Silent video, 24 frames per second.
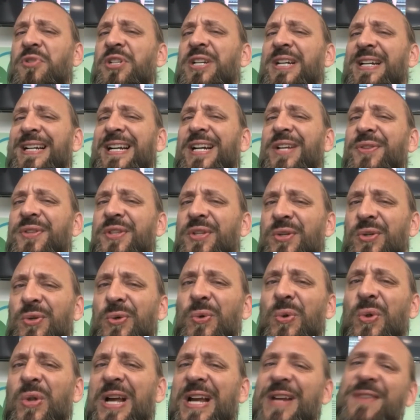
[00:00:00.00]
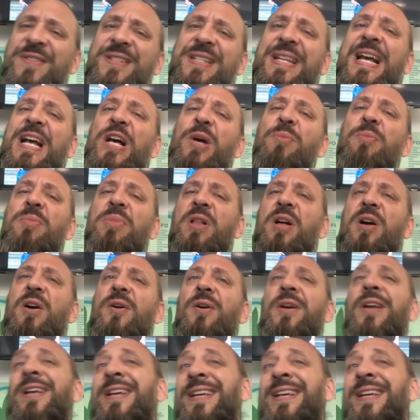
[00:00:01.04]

Check out the new lifestyle blog.